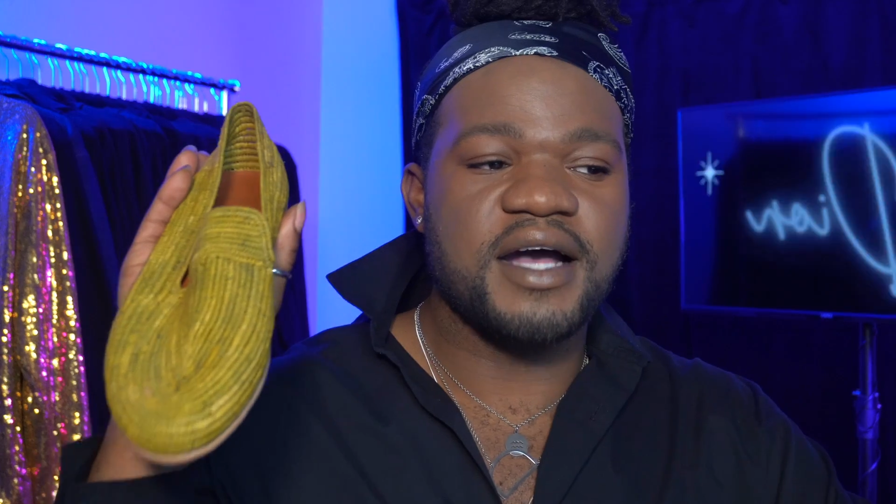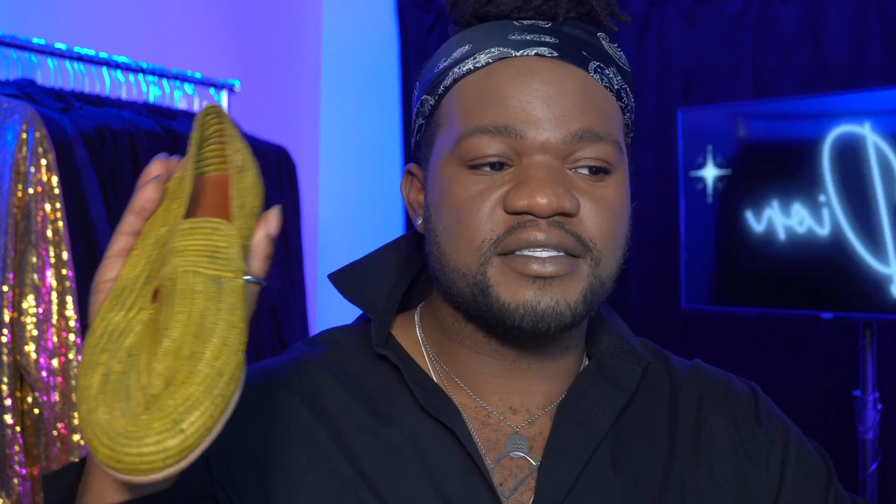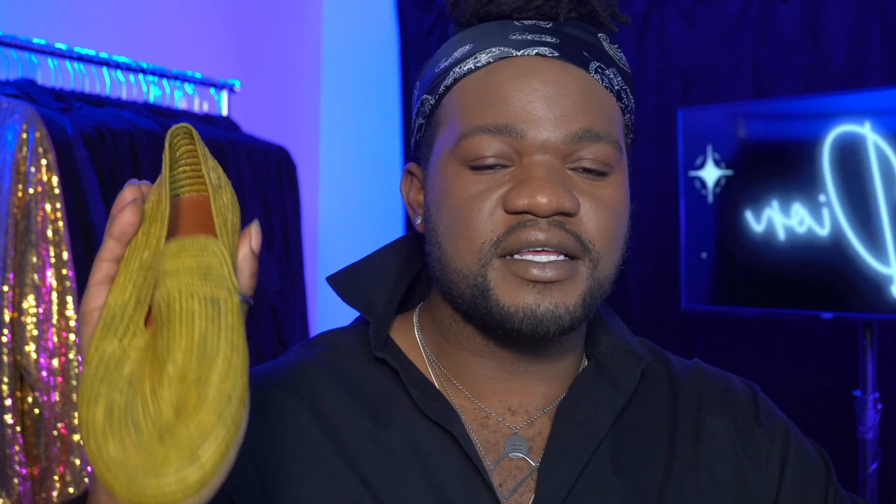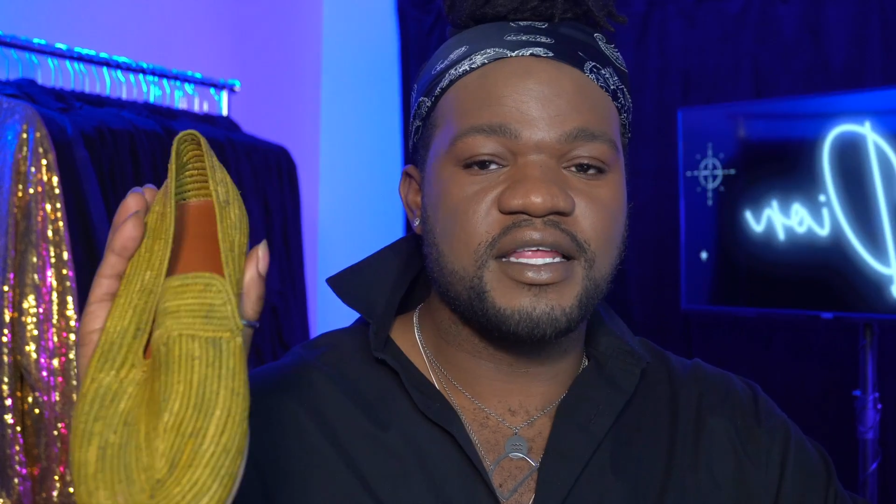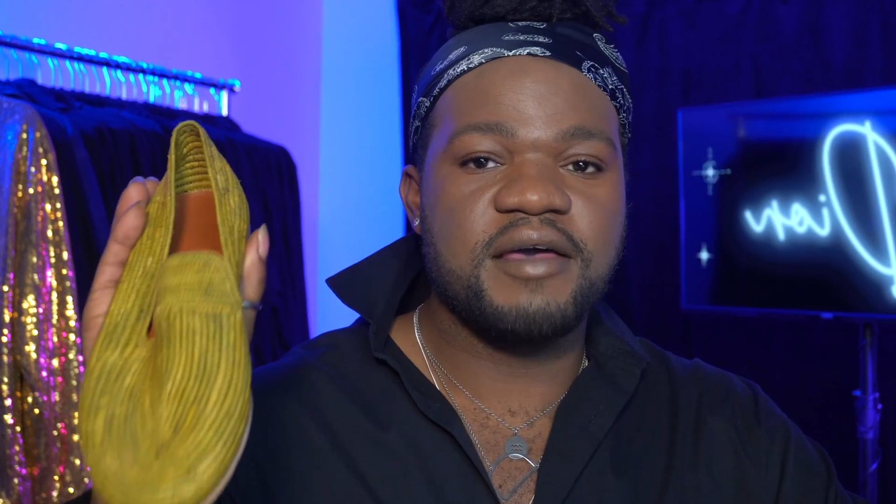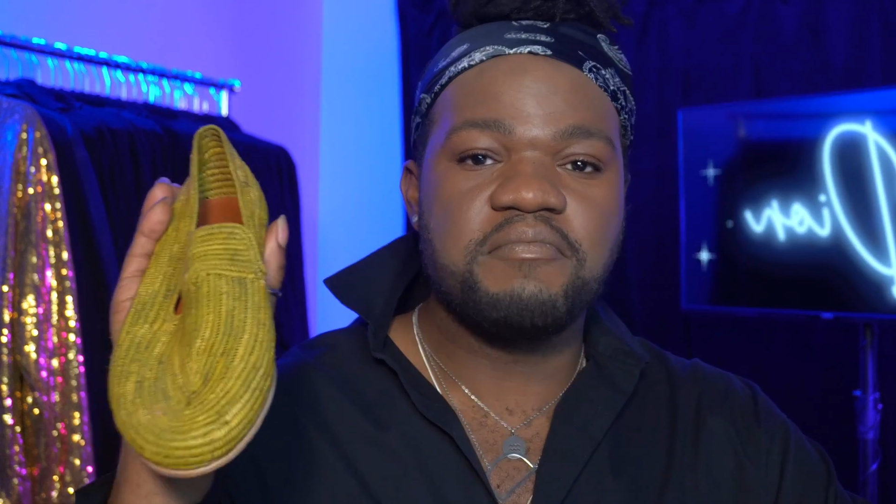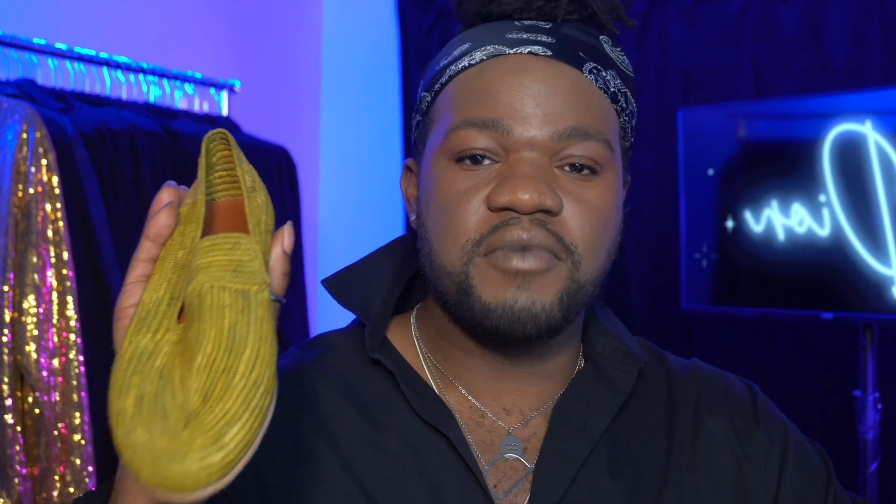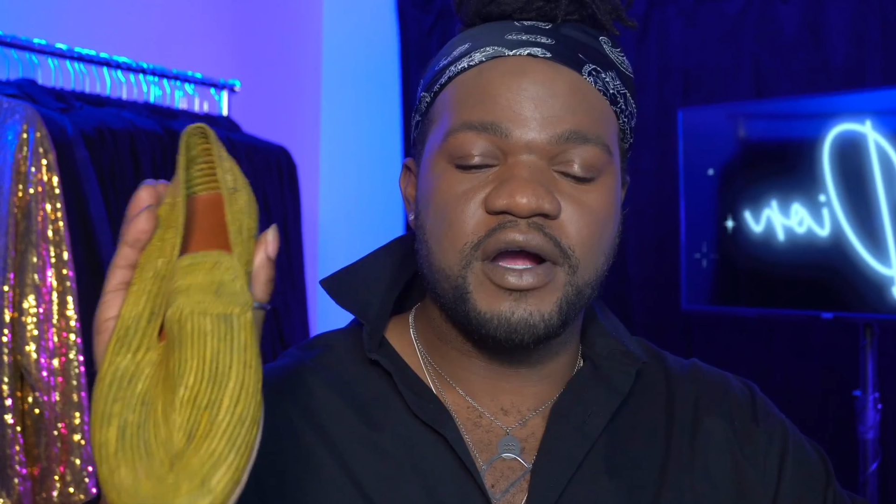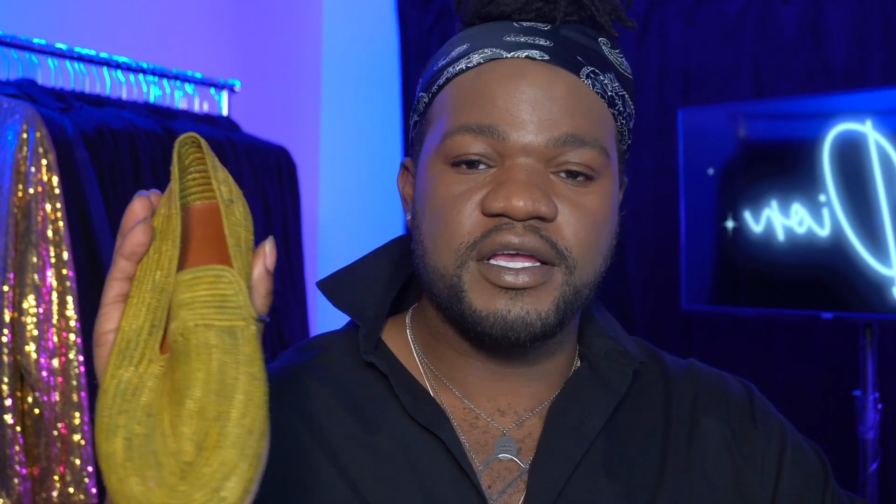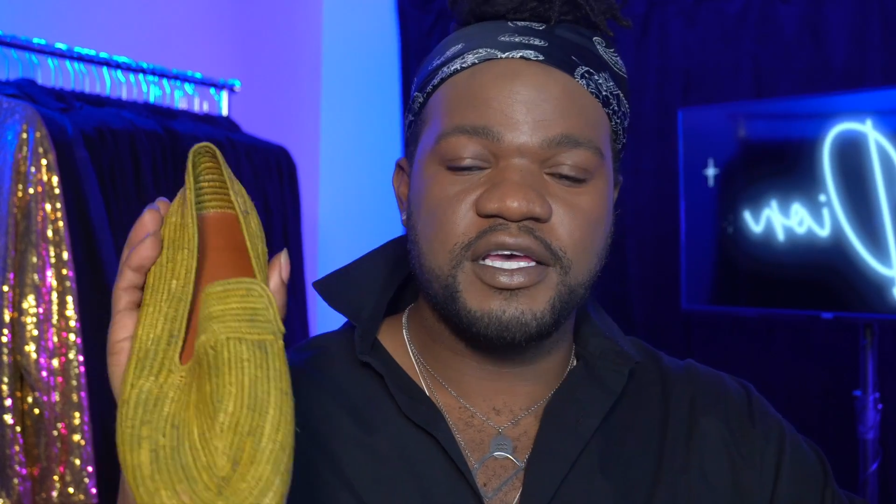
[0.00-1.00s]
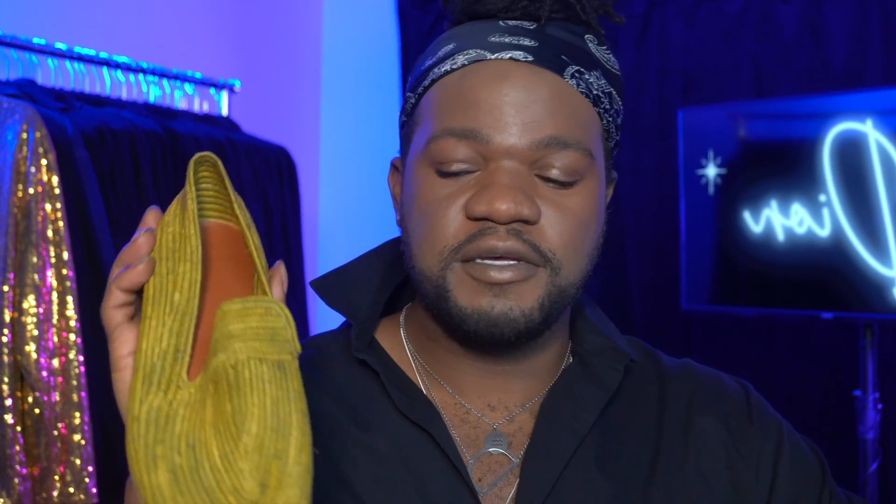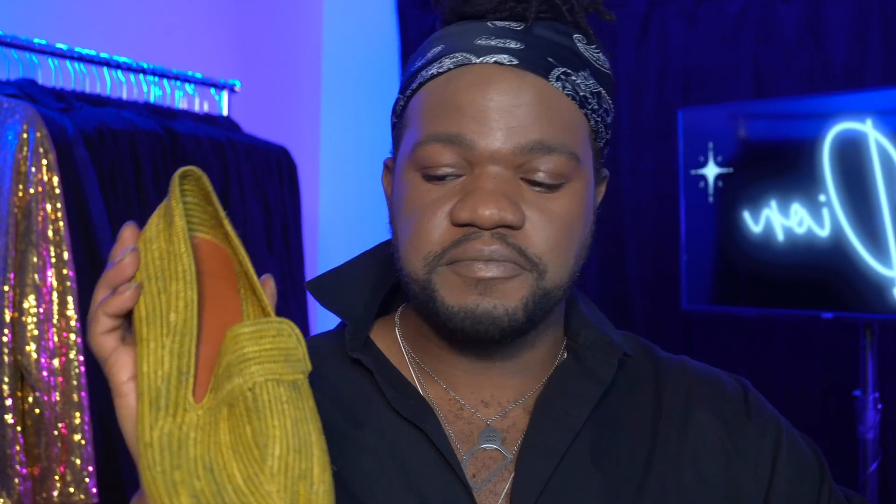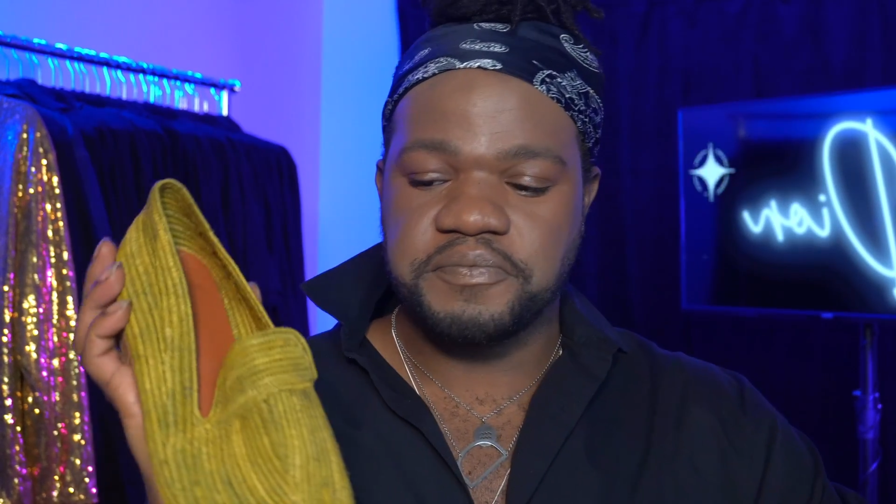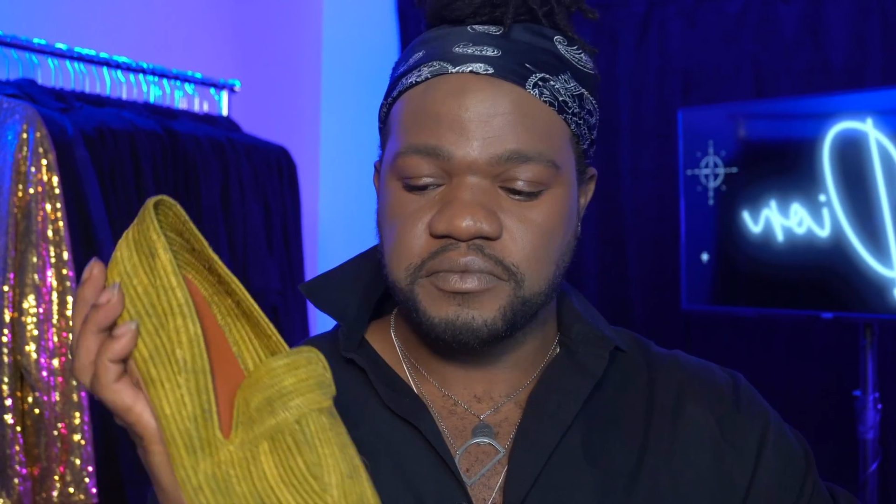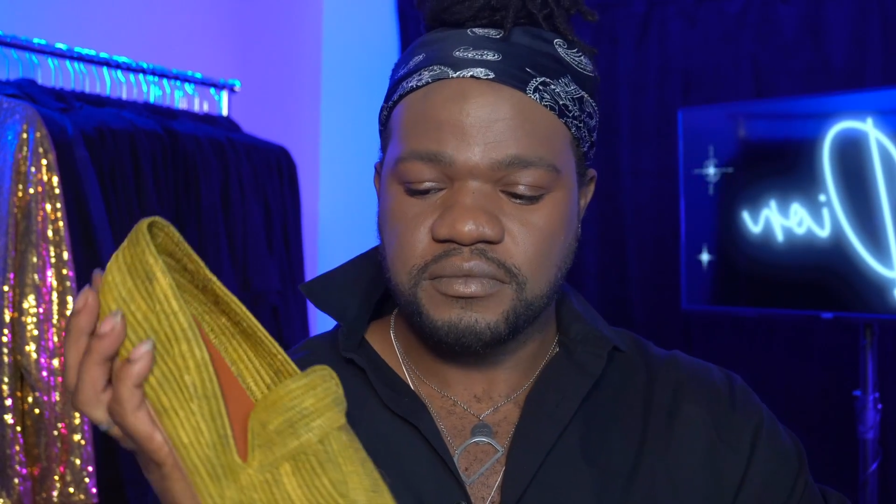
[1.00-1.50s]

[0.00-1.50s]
Ocelot market.